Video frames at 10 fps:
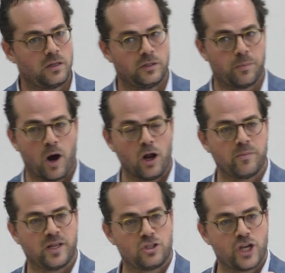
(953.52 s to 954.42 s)
the
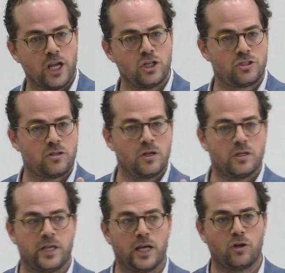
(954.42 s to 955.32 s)
parliament changed
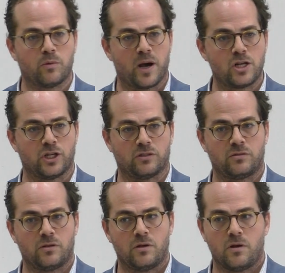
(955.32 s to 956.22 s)
the annual
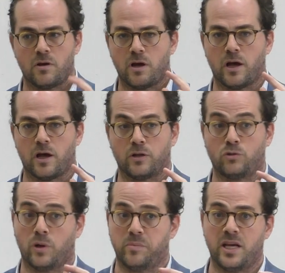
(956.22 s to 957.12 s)
budget
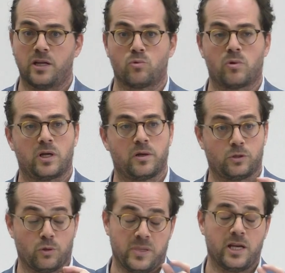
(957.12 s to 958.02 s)
to a
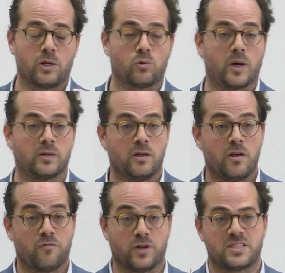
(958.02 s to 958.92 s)
biannual one
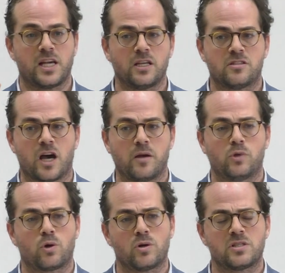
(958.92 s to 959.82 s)
for the second time,
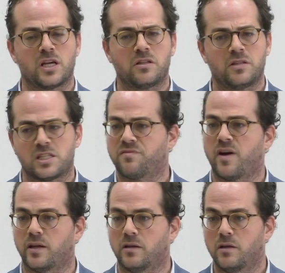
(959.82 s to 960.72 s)
the court said, that's
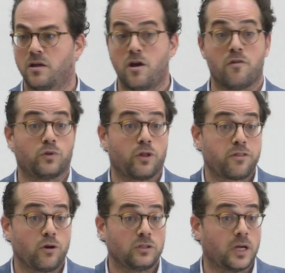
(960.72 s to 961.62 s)
fine. For the
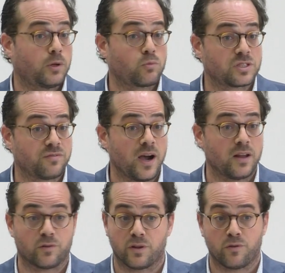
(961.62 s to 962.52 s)
third time, it was fine. For the